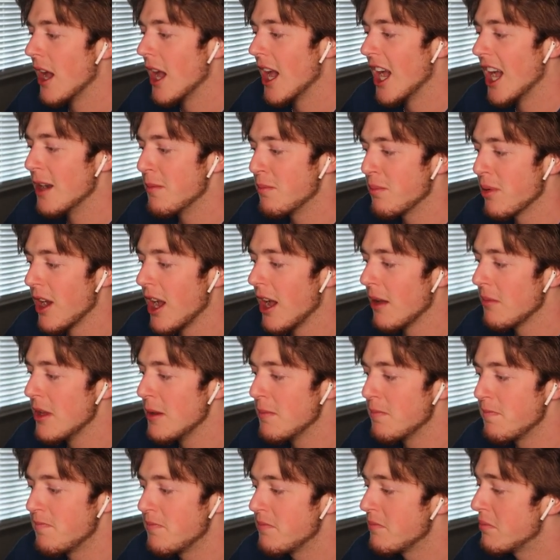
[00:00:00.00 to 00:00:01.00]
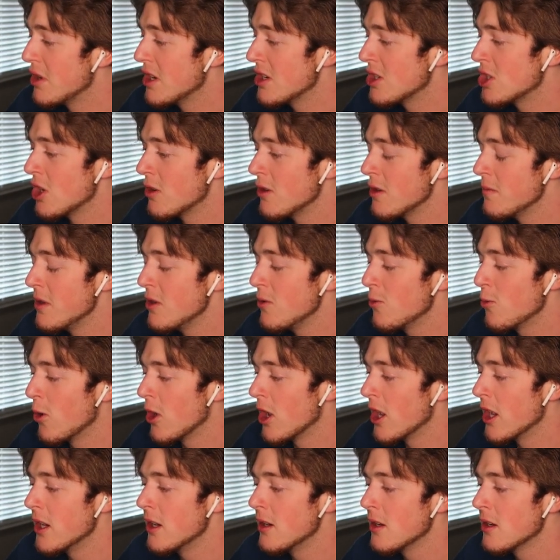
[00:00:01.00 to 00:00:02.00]
I'd probably put Joey B
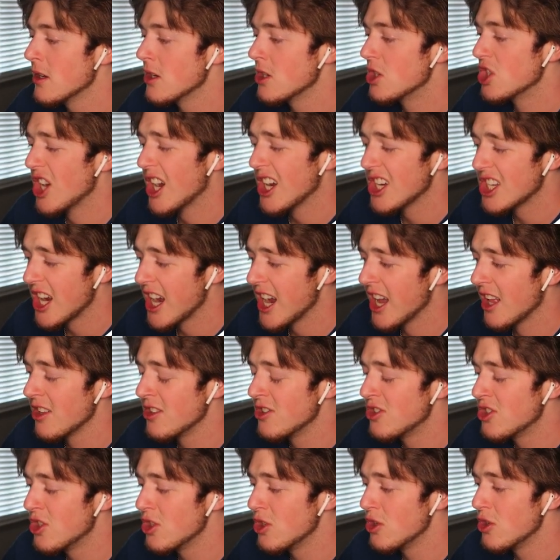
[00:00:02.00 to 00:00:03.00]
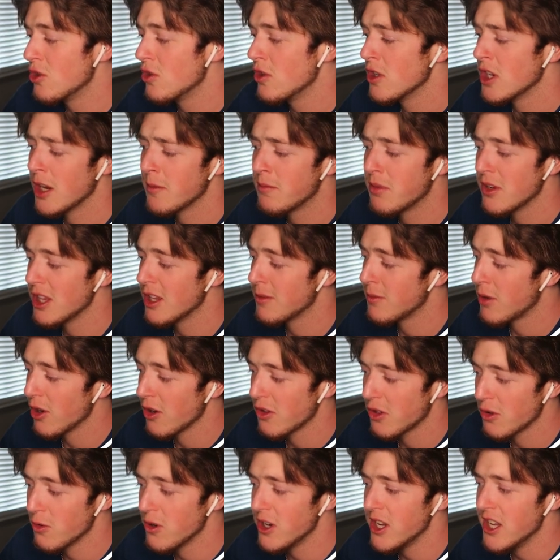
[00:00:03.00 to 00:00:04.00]
1, Josh Allen 2, and I'd put
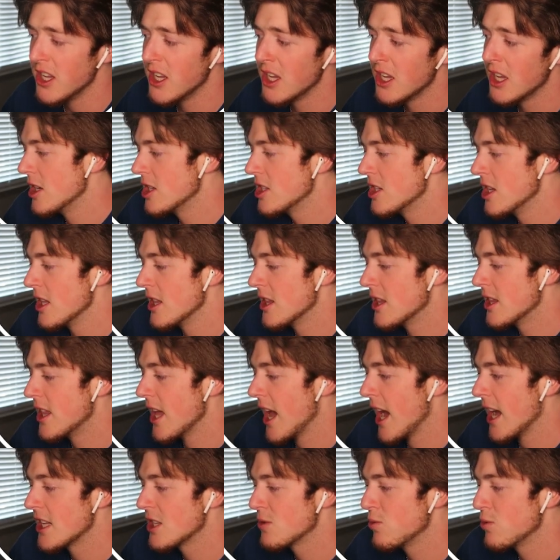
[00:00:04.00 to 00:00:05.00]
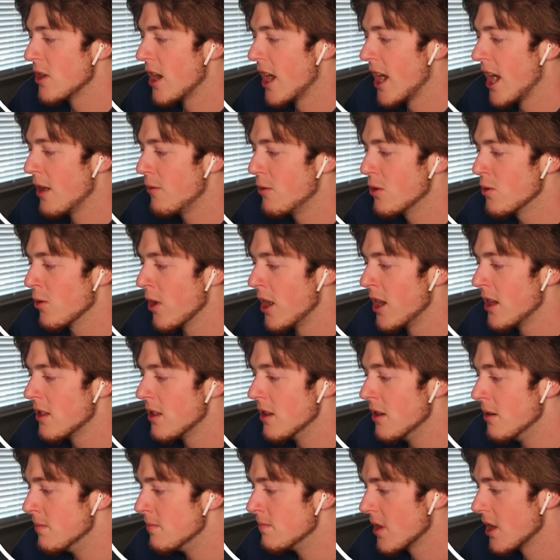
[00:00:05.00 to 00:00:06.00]
Lamar 3. I just think that's what I would rank
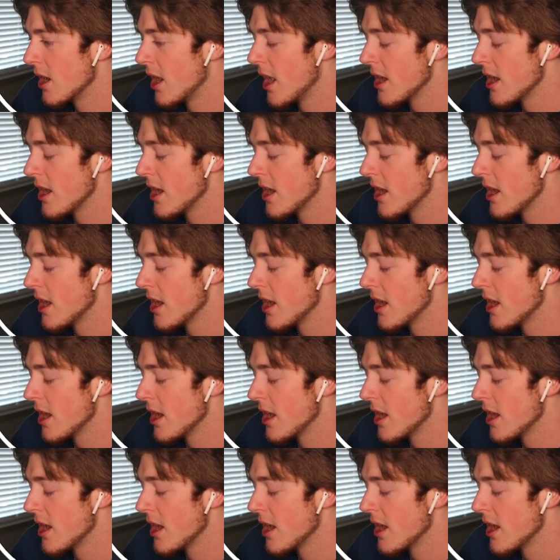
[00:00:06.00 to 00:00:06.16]
them.